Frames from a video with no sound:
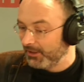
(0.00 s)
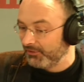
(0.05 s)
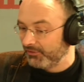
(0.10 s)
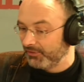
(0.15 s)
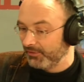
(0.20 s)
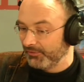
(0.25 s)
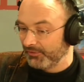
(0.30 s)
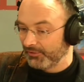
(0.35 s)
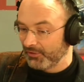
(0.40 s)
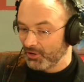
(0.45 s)

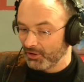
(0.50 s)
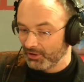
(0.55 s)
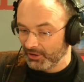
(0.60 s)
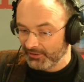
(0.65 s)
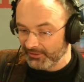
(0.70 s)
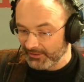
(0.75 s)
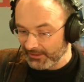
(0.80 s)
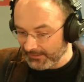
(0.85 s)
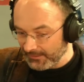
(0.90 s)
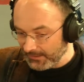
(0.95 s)
Minister of
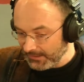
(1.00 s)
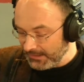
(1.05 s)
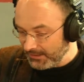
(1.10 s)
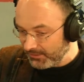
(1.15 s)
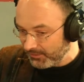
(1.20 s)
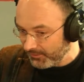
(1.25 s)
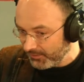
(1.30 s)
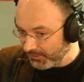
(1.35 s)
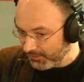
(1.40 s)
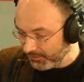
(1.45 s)
Scotland and
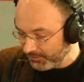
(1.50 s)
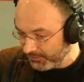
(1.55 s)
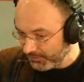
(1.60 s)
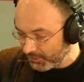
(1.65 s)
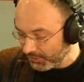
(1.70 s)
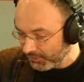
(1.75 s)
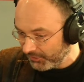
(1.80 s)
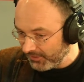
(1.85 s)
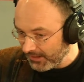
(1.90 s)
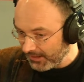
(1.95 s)
leader of the
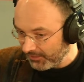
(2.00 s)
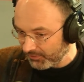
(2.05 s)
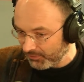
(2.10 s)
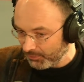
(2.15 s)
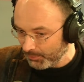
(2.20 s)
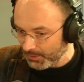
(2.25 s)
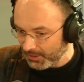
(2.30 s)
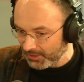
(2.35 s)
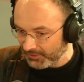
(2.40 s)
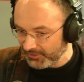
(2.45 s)
Scottish
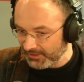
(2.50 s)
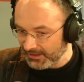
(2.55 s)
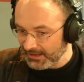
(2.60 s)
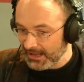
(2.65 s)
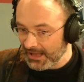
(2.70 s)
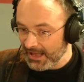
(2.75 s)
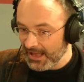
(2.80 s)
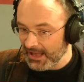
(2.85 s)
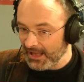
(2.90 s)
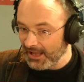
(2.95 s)
National Party,
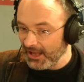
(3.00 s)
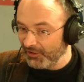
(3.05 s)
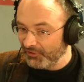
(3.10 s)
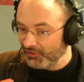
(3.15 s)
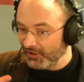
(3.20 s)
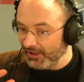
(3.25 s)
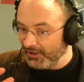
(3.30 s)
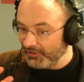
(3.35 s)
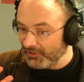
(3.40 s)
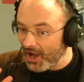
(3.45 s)

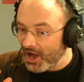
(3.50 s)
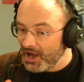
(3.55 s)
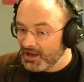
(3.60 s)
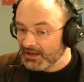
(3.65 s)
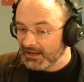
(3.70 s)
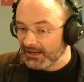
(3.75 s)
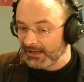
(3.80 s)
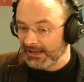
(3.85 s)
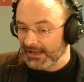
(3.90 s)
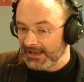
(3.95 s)
is
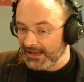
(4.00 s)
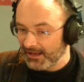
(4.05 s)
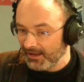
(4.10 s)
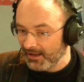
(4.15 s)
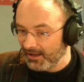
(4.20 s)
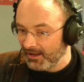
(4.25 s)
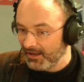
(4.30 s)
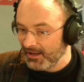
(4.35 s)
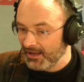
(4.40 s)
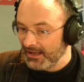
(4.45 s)

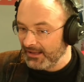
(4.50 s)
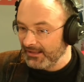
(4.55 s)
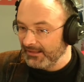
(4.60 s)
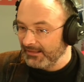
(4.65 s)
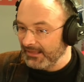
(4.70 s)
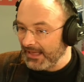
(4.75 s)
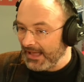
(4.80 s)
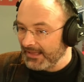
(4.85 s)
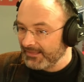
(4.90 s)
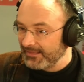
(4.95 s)
unclear
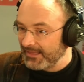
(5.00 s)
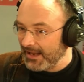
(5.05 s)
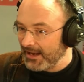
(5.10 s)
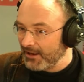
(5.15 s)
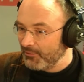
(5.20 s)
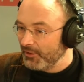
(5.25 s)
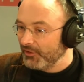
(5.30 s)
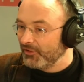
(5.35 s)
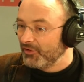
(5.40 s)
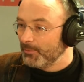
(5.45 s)
that
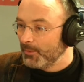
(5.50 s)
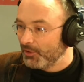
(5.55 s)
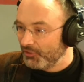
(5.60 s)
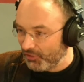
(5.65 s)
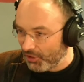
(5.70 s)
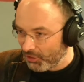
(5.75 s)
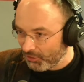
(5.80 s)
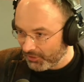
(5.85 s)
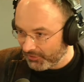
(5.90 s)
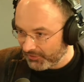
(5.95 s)
there is a
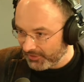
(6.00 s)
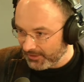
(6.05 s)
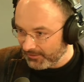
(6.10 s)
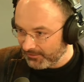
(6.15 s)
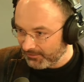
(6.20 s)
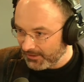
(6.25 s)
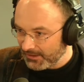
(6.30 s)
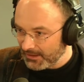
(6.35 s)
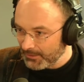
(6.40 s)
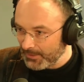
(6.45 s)
majority
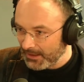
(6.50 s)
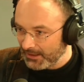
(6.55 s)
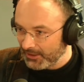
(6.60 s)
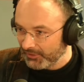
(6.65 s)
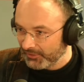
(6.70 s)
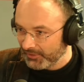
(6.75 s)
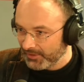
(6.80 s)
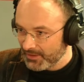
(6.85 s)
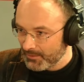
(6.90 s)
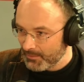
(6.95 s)
for
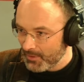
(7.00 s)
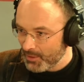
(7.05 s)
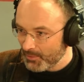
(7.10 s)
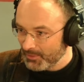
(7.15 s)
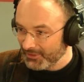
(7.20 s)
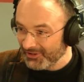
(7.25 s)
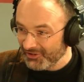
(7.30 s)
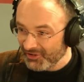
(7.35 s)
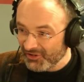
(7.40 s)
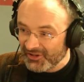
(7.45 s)
independence at the
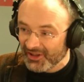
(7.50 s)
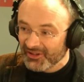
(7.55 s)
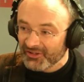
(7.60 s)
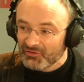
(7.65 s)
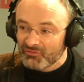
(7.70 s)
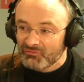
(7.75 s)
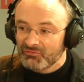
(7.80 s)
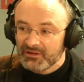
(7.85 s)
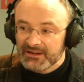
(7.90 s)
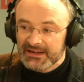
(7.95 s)
moment. And she
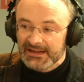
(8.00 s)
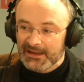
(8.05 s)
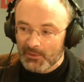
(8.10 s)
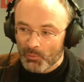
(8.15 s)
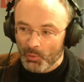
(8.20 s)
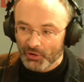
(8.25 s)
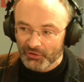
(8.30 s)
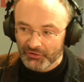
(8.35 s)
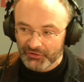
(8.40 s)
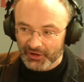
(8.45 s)
doesn't really
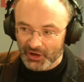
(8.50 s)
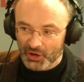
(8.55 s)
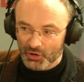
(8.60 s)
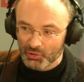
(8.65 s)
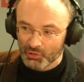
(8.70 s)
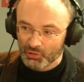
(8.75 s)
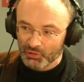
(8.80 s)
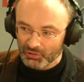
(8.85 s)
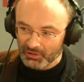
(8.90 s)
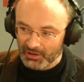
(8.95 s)
want to
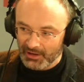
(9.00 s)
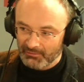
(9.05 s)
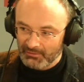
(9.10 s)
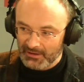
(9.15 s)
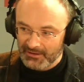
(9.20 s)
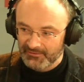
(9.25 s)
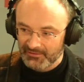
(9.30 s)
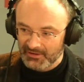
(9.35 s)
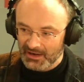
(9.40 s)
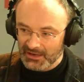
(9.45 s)
call a
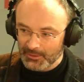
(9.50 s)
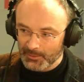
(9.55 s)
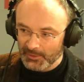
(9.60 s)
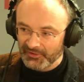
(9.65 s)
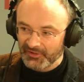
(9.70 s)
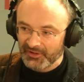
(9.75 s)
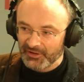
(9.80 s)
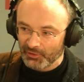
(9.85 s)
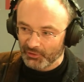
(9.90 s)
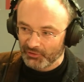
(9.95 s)
referendum
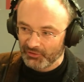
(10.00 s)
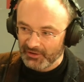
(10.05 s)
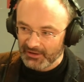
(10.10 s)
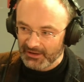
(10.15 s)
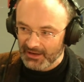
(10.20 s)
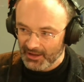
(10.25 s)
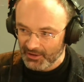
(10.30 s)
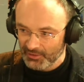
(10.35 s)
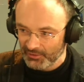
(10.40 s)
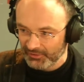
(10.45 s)
until she
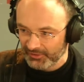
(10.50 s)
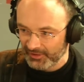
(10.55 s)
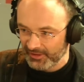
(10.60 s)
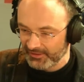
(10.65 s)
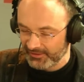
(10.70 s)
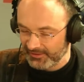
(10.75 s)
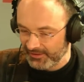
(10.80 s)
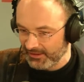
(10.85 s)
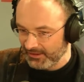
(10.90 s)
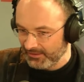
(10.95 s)
knows
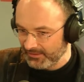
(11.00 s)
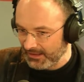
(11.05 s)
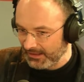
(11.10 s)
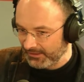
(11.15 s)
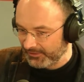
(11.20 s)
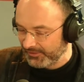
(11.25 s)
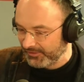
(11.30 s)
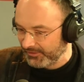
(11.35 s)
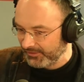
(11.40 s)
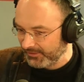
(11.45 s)
that
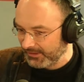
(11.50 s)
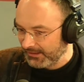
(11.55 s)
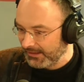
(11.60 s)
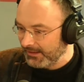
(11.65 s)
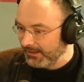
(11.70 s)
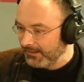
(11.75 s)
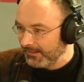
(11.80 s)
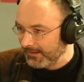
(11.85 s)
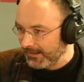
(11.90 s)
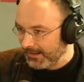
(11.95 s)
that's
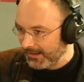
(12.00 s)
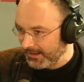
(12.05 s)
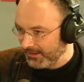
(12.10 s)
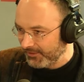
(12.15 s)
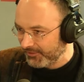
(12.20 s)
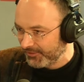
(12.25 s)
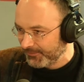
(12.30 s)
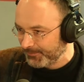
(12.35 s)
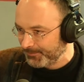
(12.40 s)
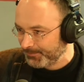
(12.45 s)
clearly the
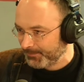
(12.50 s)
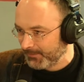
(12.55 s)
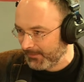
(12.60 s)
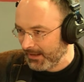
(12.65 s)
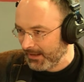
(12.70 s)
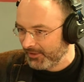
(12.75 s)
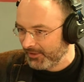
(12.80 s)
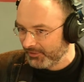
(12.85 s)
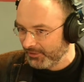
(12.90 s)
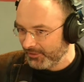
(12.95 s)
case.
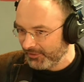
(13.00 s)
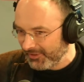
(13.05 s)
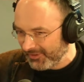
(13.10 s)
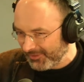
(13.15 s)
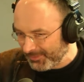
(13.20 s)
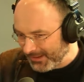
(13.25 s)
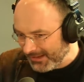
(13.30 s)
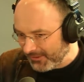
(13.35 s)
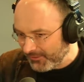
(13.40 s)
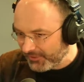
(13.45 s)
So
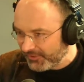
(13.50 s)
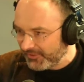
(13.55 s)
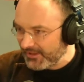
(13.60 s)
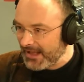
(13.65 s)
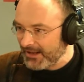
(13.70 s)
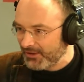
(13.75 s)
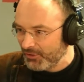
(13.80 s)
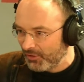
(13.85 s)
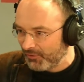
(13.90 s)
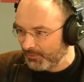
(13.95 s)
there's a bit of a
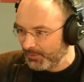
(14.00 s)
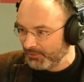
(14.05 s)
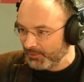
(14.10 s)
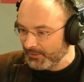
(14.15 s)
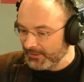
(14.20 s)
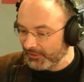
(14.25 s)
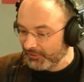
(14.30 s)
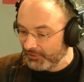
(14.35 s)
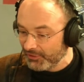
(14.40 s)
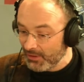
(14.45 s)
standoff
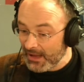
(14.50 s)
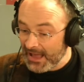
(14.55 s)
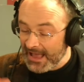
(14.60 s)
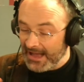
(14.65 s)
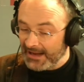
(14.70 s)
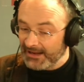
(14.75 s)
between the two.